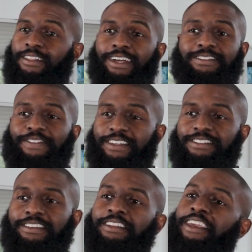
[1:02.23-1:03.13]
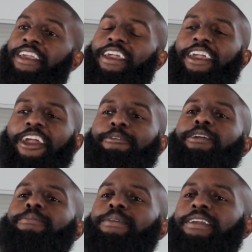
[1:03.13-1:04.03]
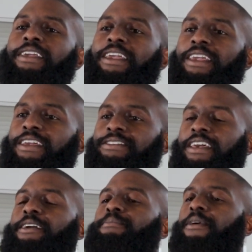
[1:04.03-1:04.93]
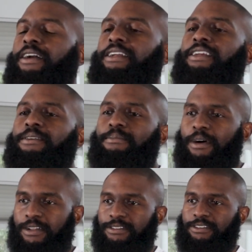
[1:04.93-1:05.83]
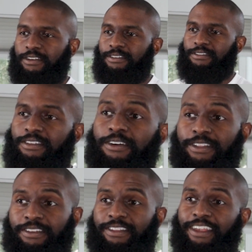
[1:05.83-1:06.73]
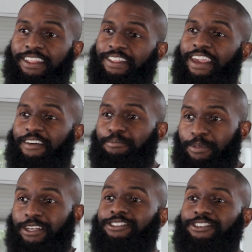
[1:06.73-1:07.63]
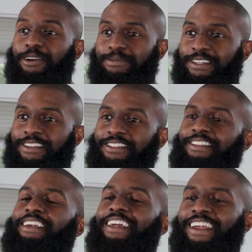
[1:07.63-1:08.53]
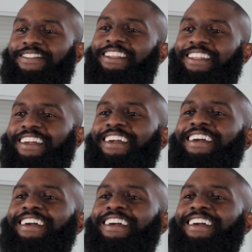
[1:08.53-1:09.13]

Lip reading: Let's face it, Airbnb is a marketing monster. No, literally, they have big sharp teeth and everything.